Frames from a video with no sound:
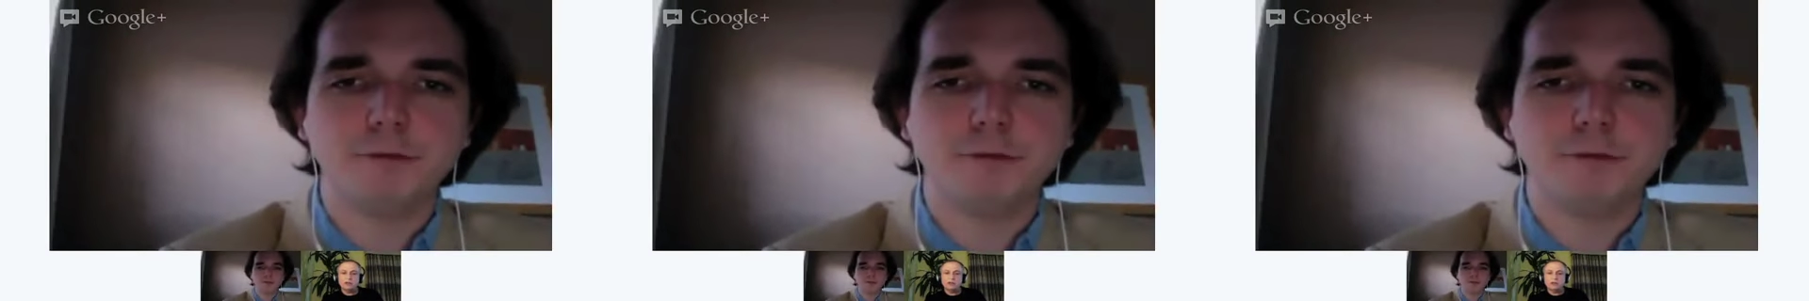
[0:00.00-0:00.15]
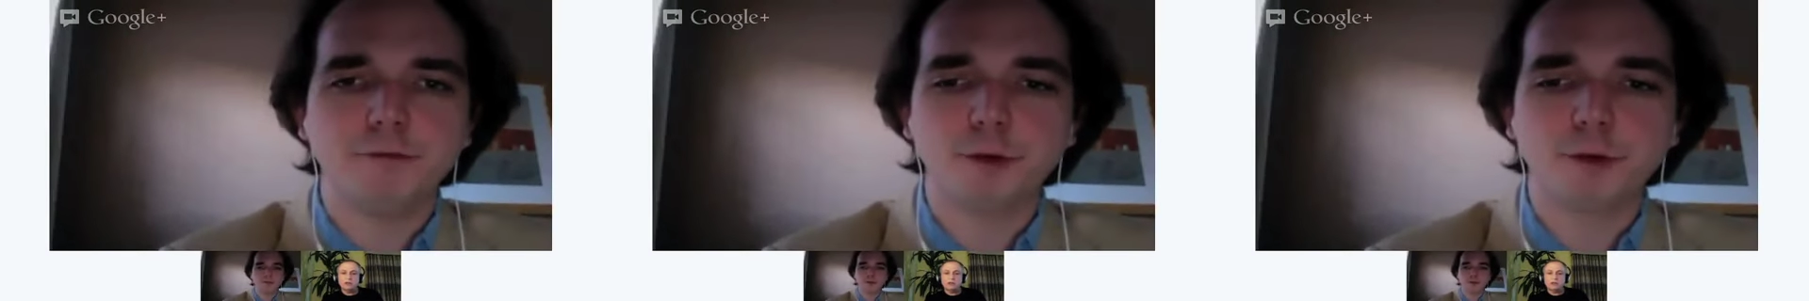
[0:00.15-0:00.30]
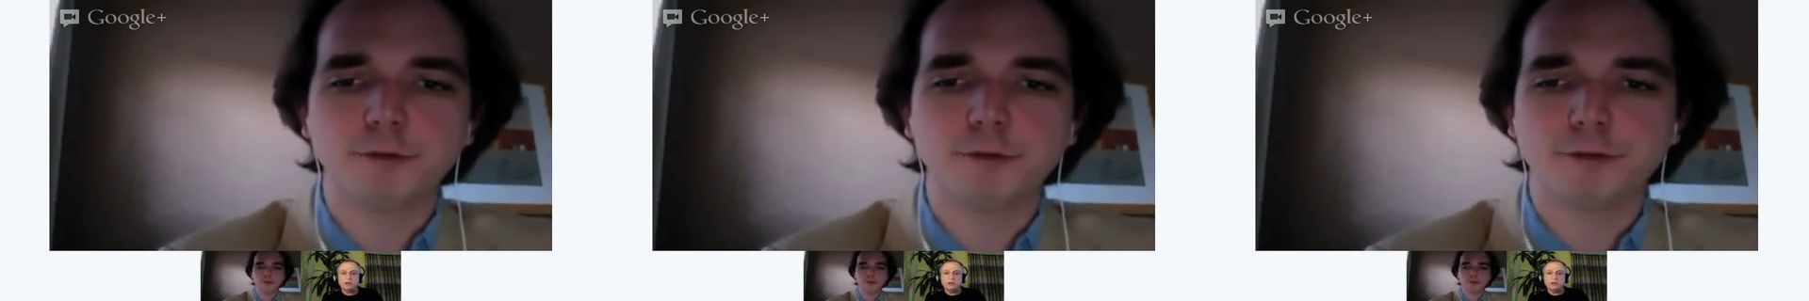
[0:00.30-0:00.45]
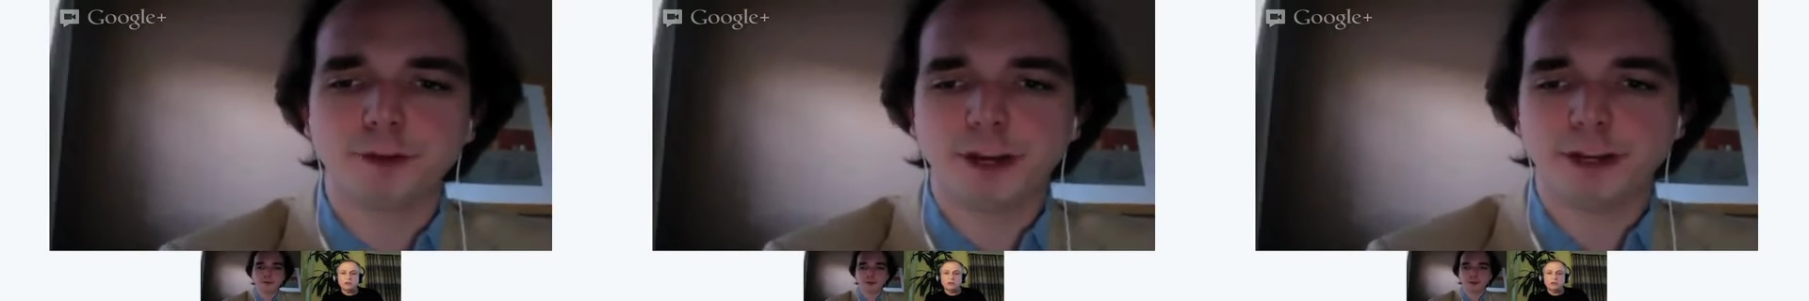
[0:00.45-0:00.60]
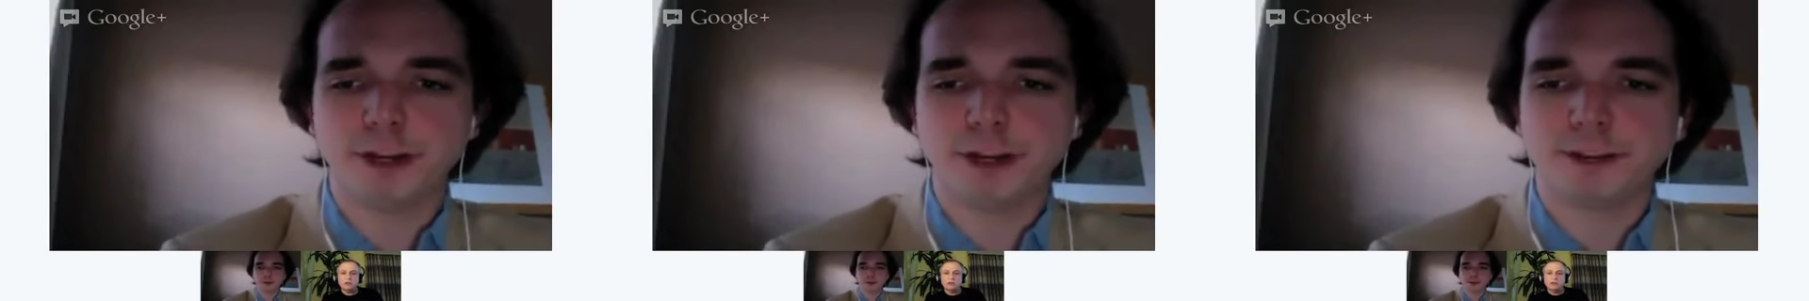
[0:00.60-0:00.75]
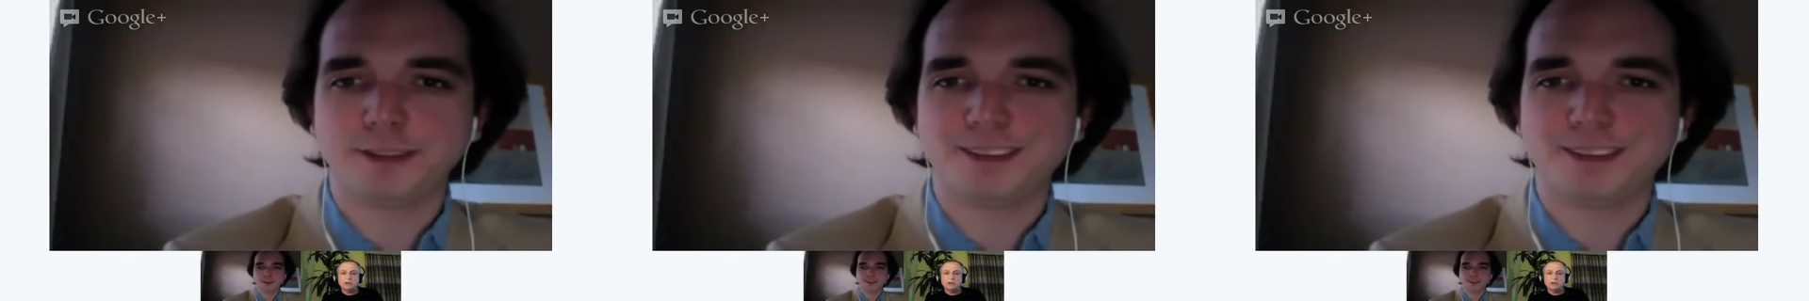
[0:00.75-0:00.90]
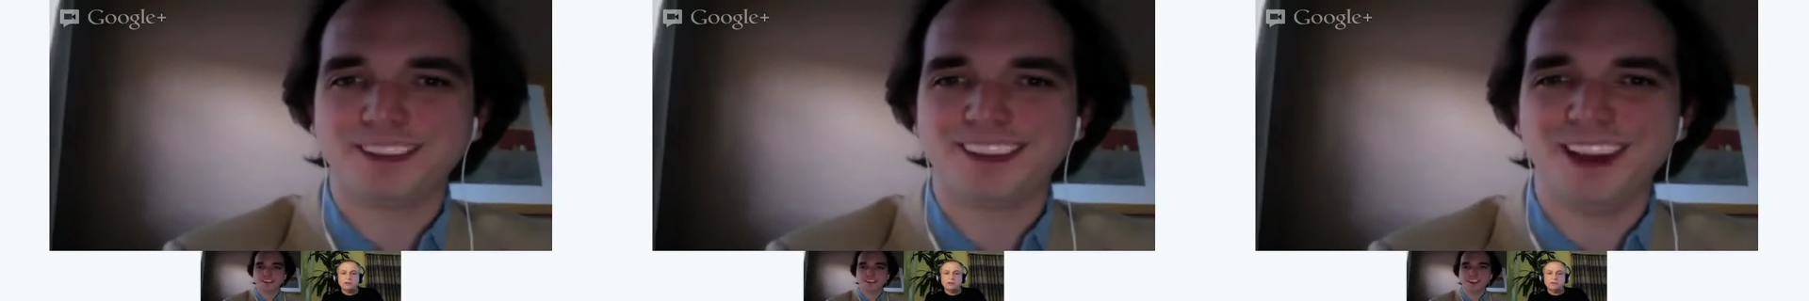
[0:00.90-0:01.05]
forefront
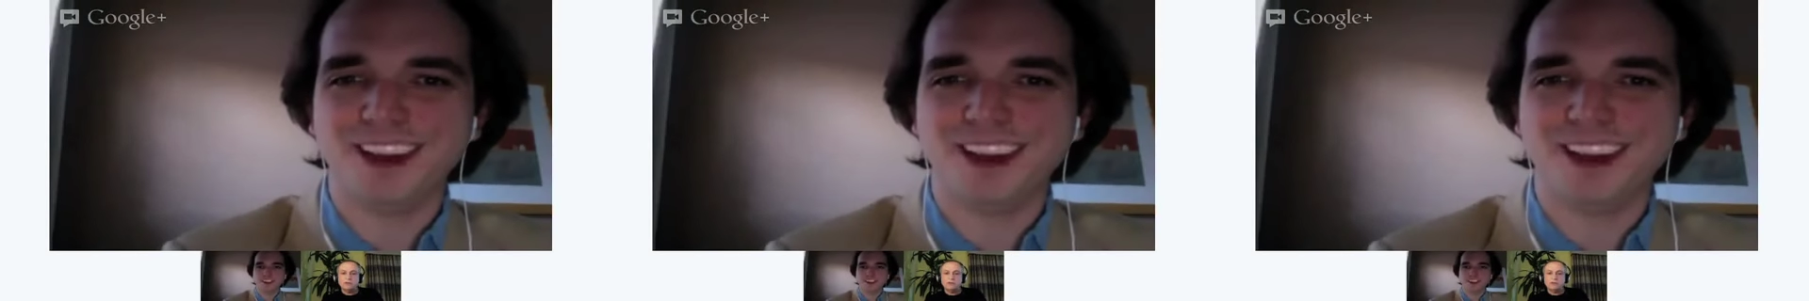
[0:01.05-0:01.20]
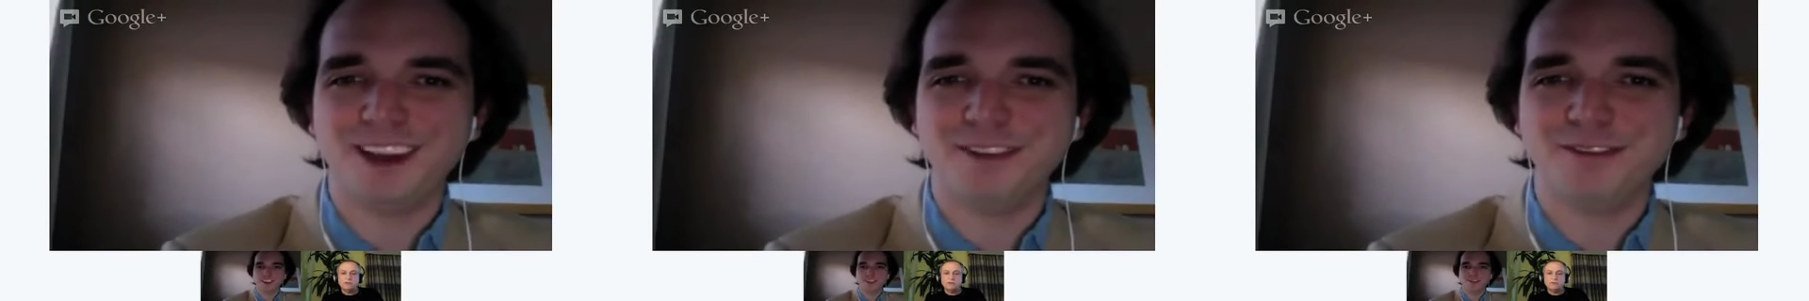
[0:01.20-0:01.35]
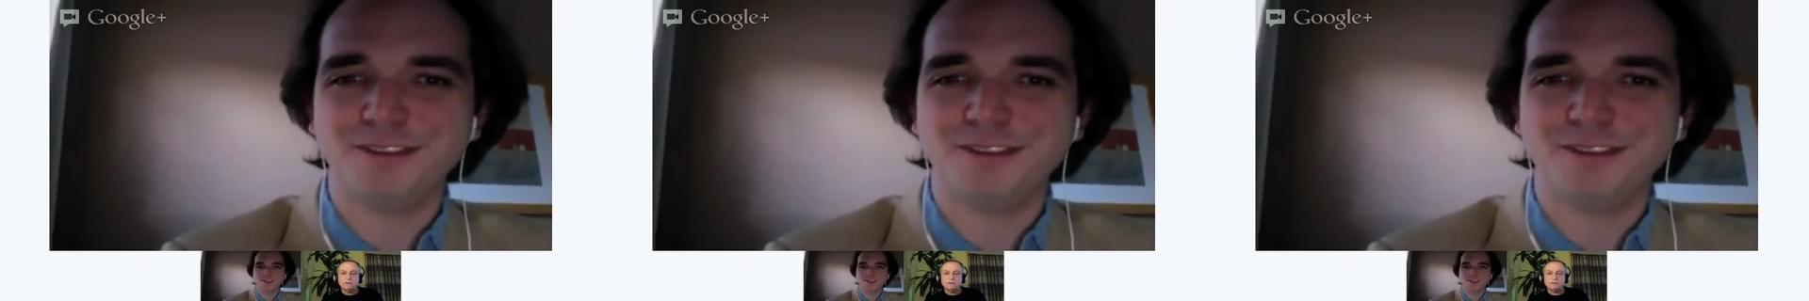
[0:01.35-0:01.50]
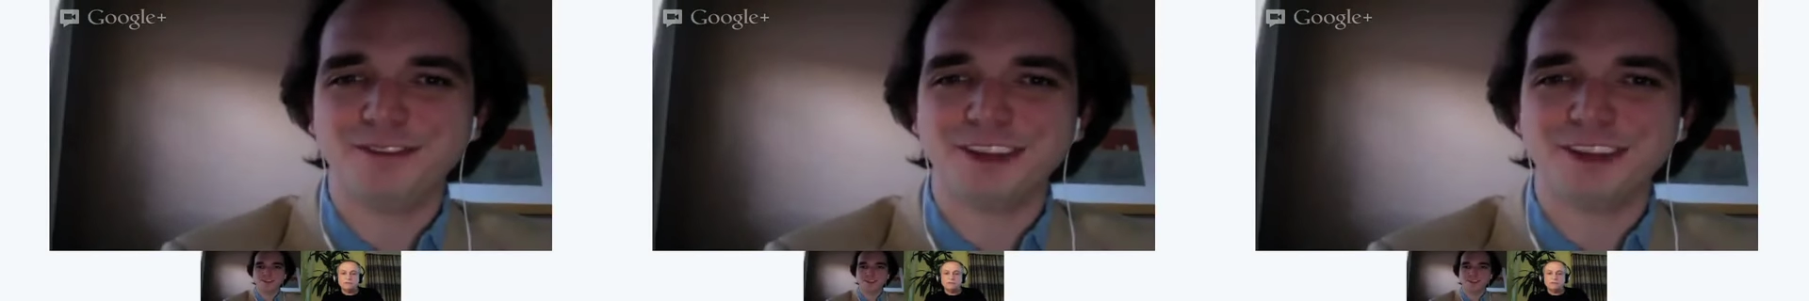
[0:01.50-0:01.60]
of